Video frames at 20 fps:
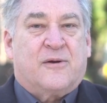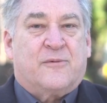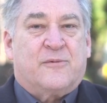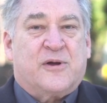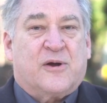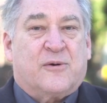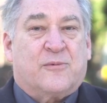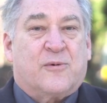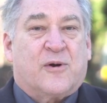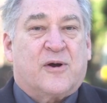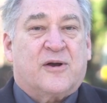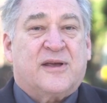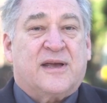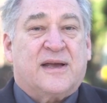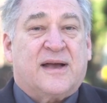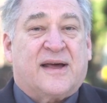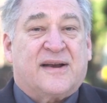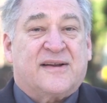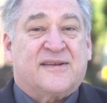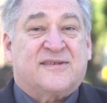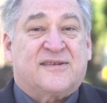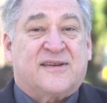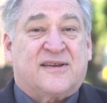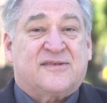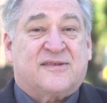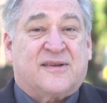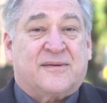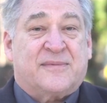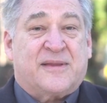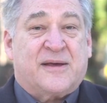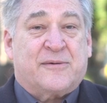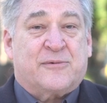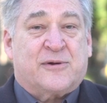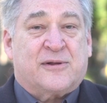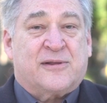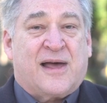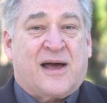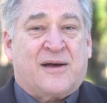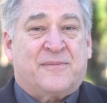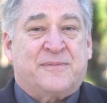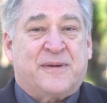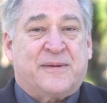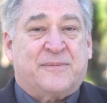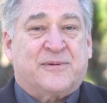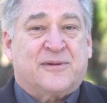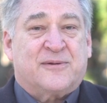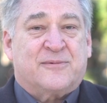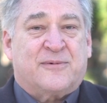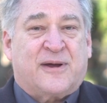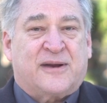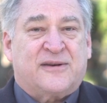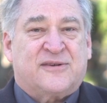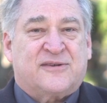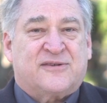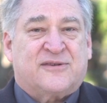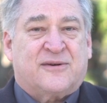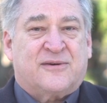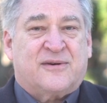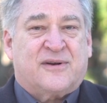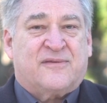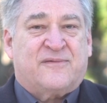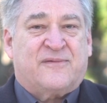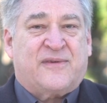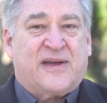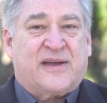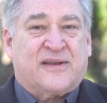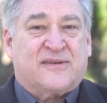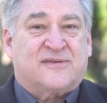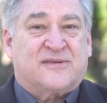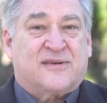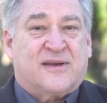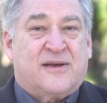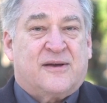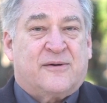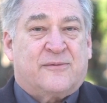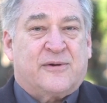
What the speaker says: We are working on a system that will allow people to register in advance.